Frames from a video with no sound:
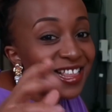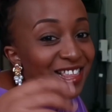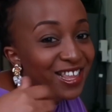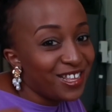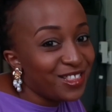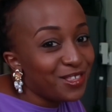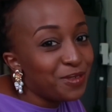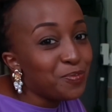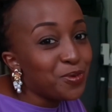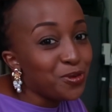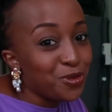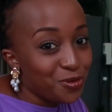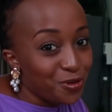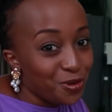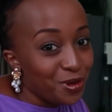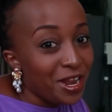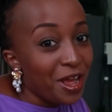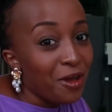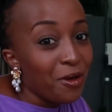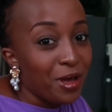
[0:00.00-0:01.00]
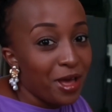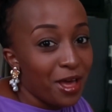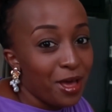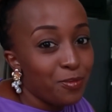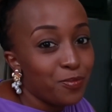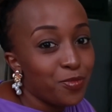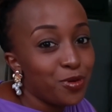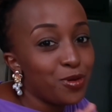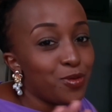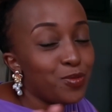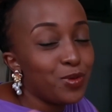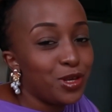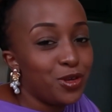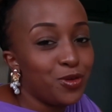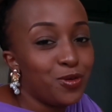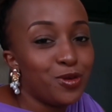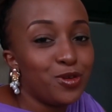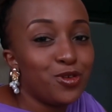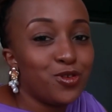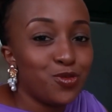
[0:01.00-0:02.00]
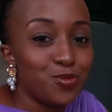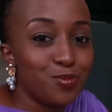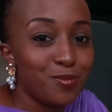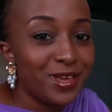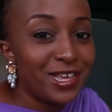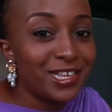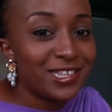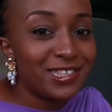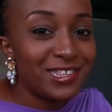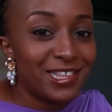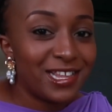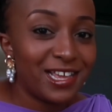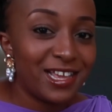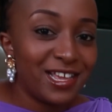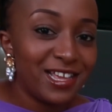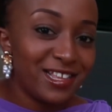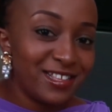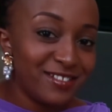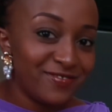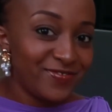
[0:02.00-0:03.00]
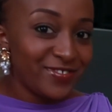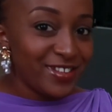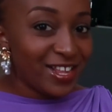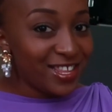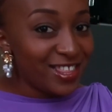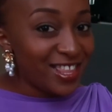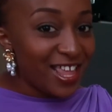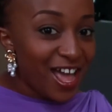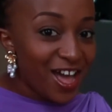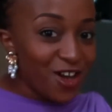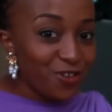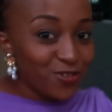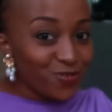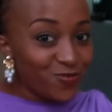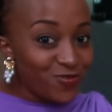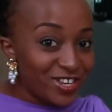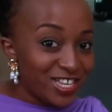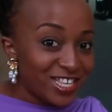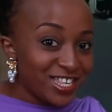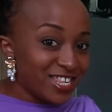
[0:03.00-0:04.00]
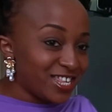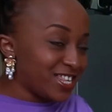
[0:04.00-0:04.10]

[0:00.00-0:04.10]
let's put on our apron. We don't want to mess the outfit.